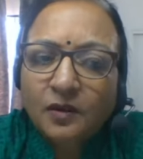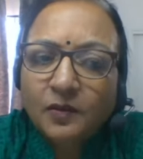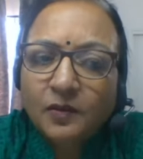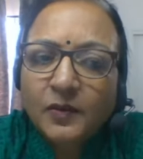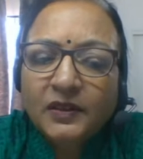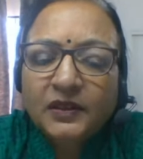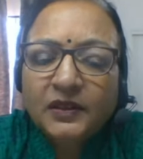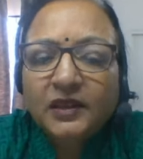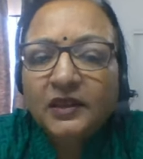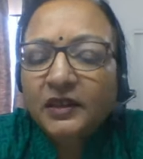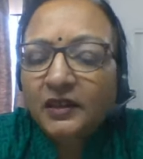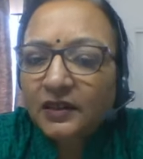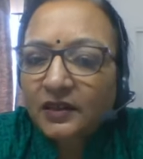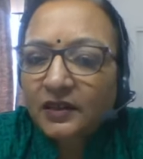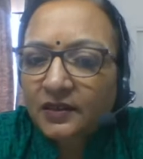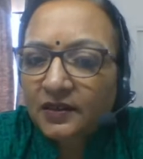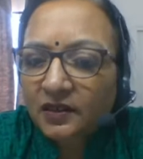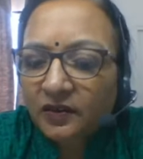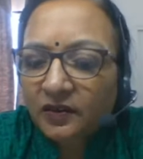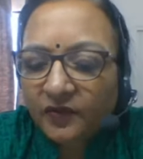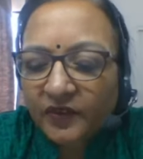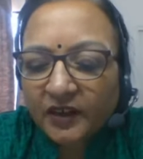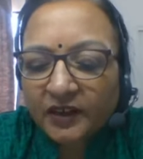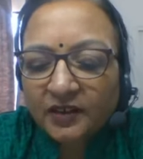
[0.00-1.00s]
but then it does
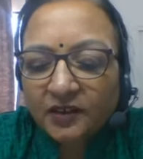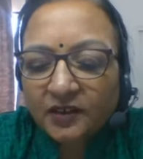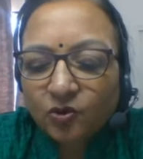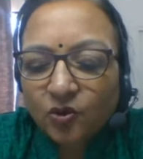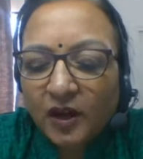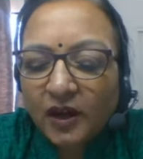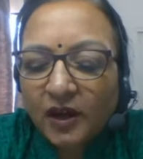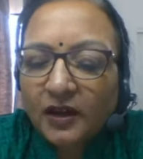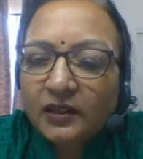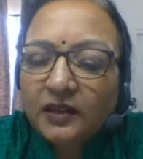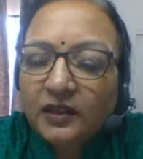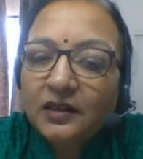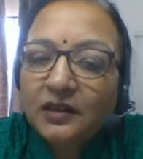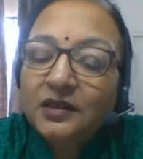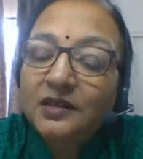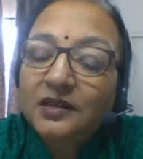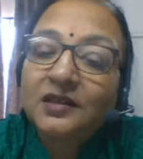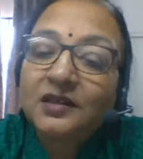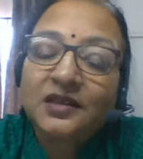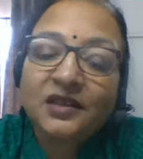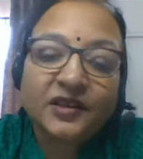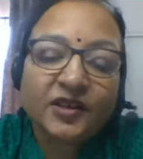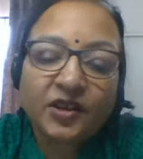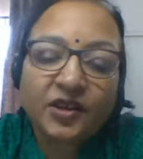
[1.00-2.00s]
affect so another
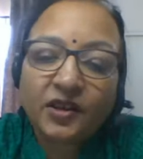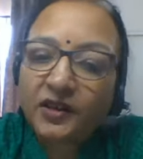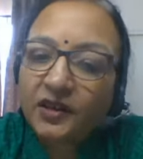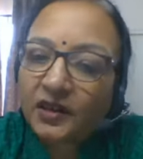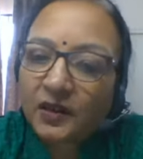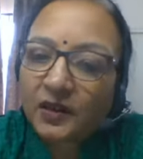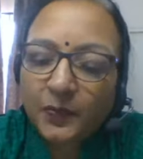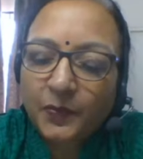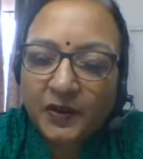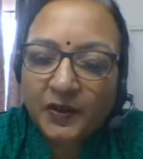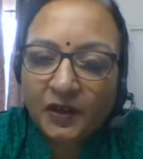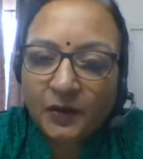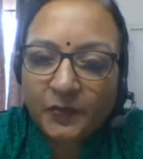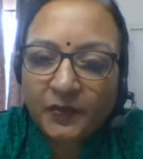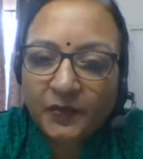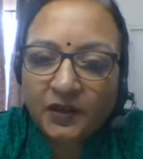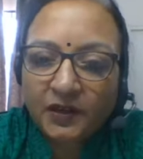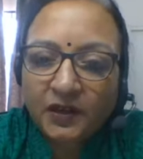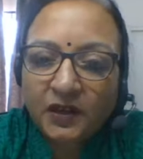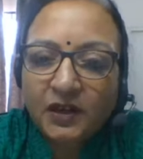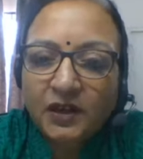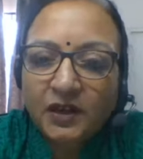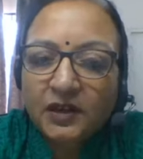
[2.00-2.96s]
is hearing impairment